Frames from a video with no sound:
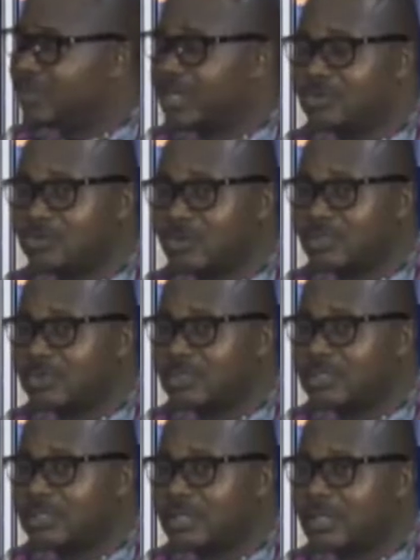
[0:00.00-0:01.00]

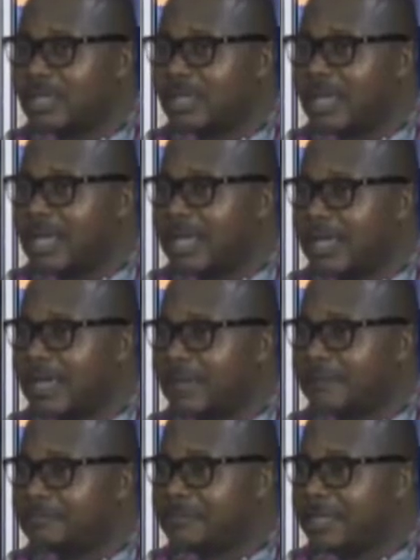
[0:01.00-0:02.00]
drones
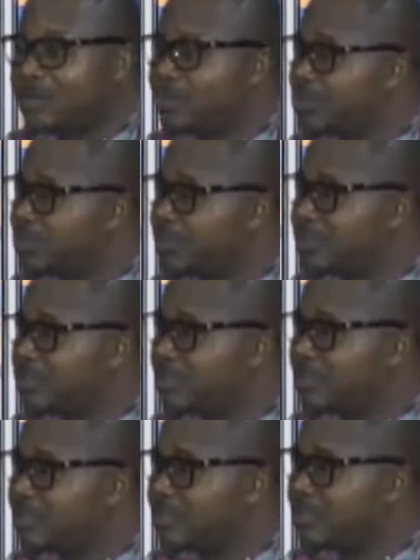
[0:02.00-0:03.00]
are equipped with
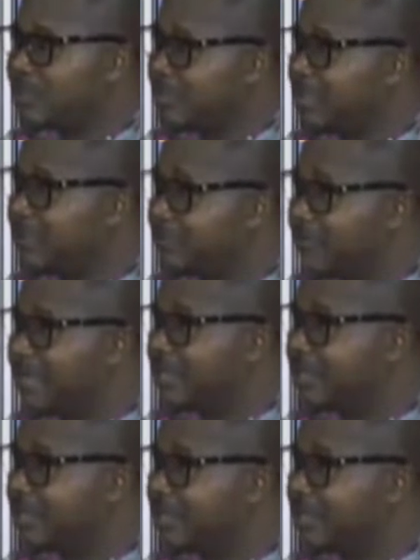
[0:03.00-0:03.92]
some special devices.